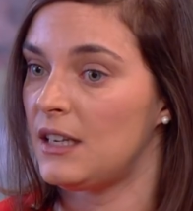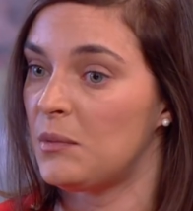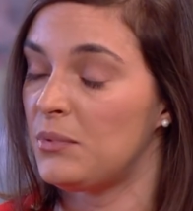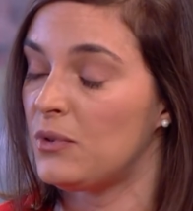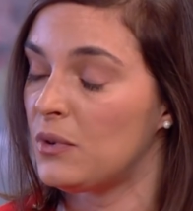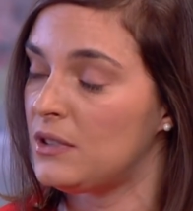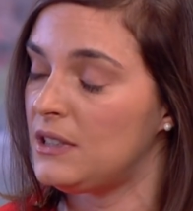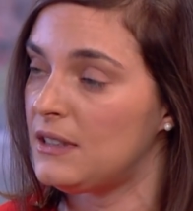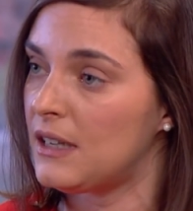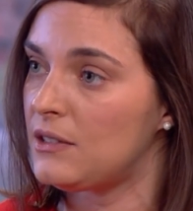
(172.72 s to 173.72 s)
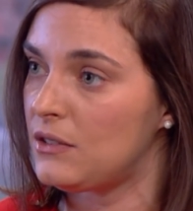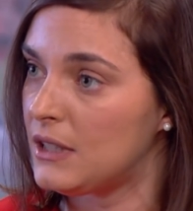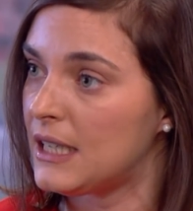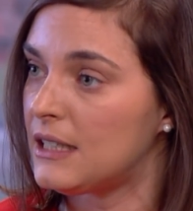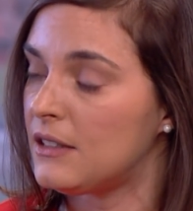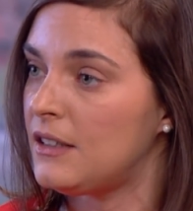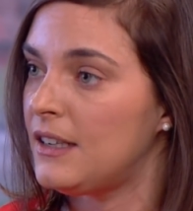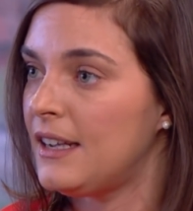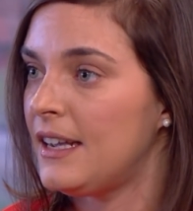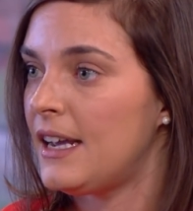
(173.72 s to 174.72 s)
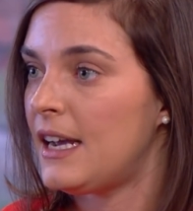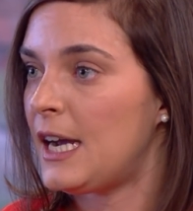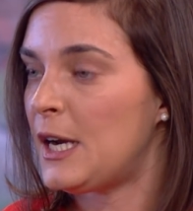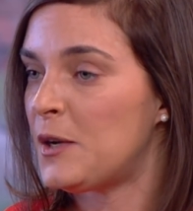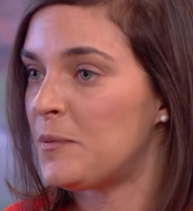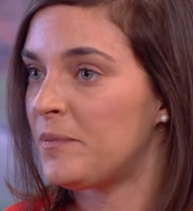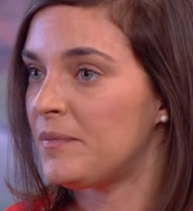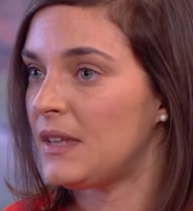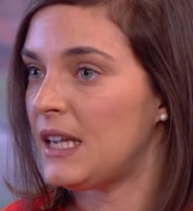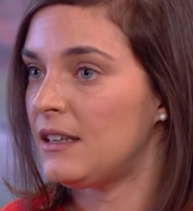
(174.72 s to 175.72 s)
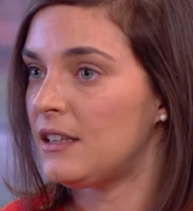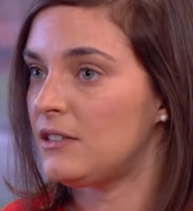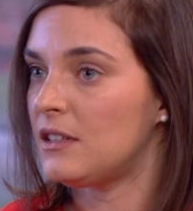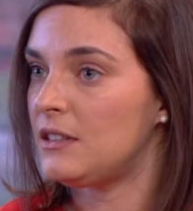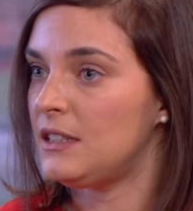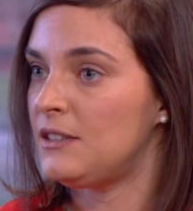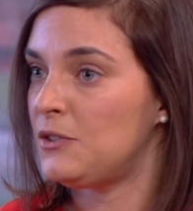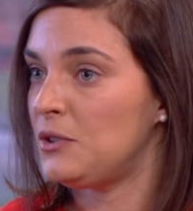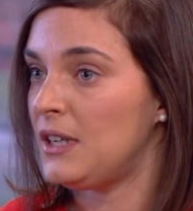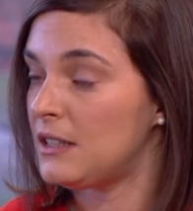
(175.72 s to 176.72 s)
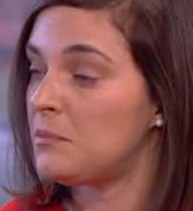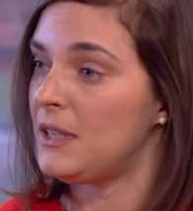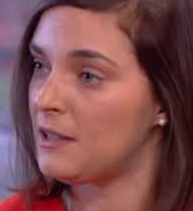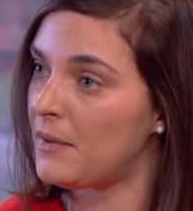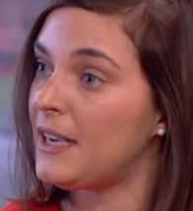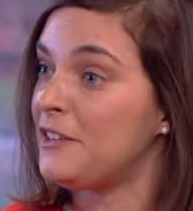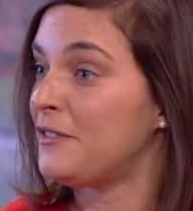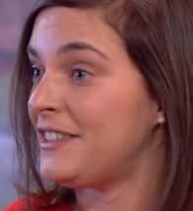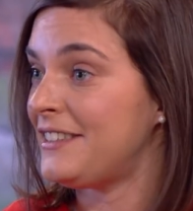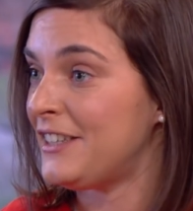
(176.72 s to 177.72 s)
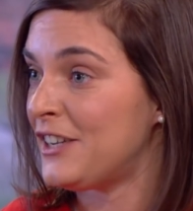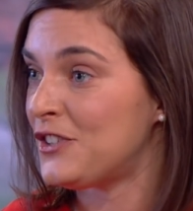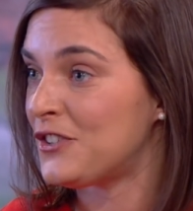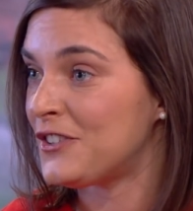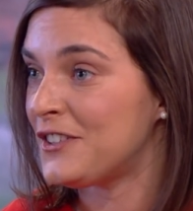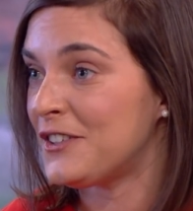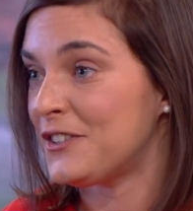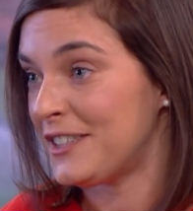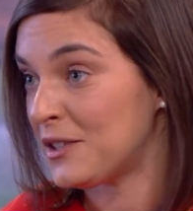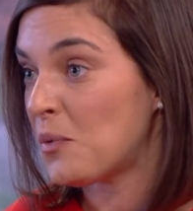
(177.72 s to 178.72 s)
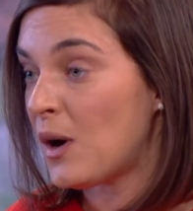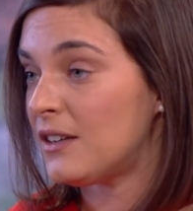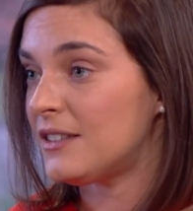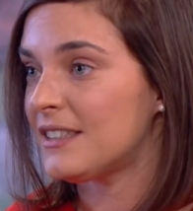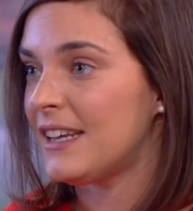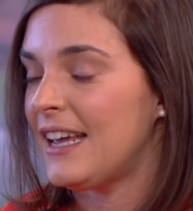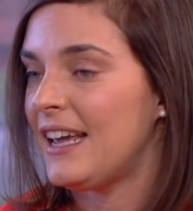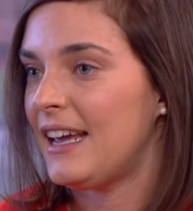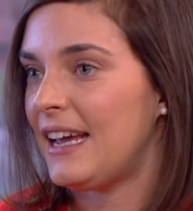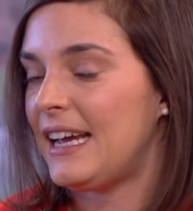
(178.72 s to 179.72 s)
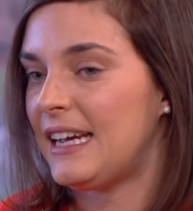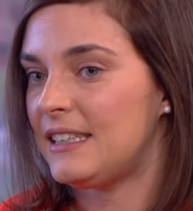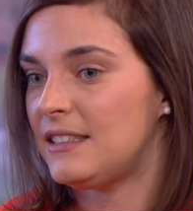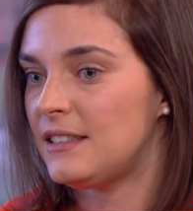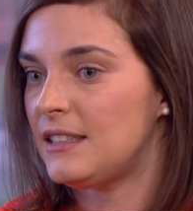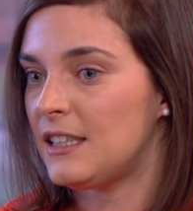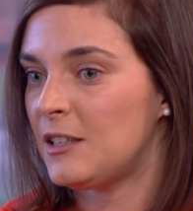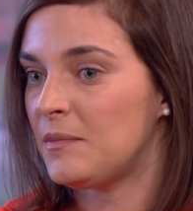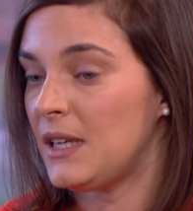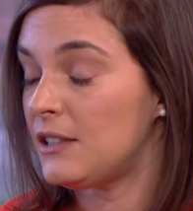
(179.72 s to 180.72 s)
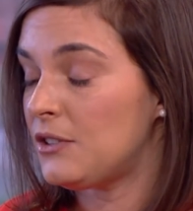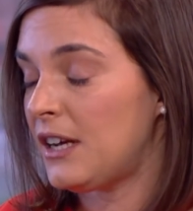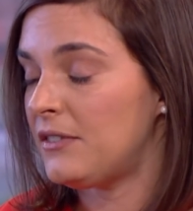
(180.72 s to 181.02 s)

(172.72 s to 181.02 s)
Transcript: said, I put all the details together, um, and I started to, yes, build my investigation, because it was, and, um, yeah, to